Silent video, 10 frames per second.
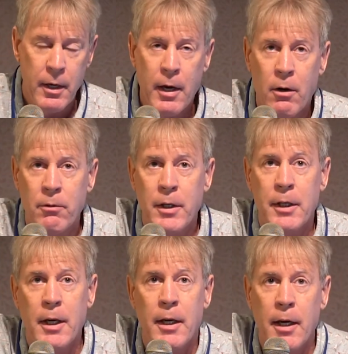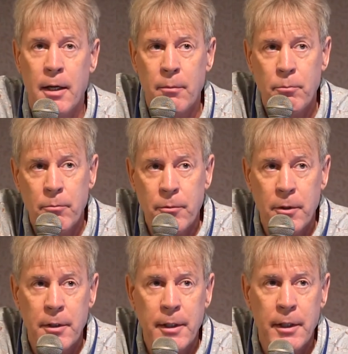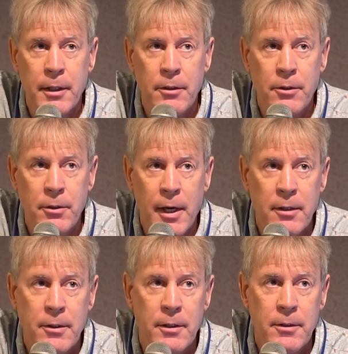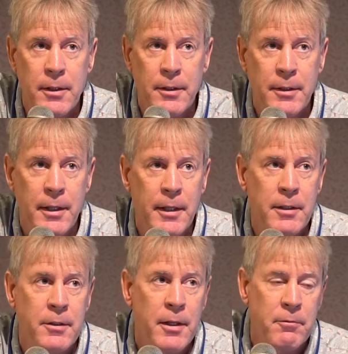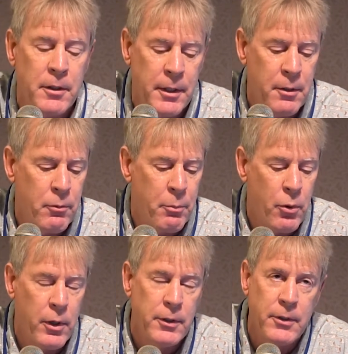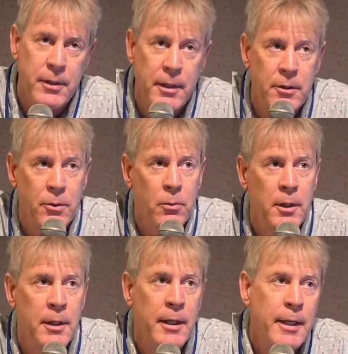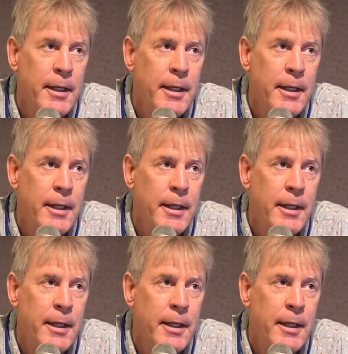However, for the 2016 and 17 reports, sinks will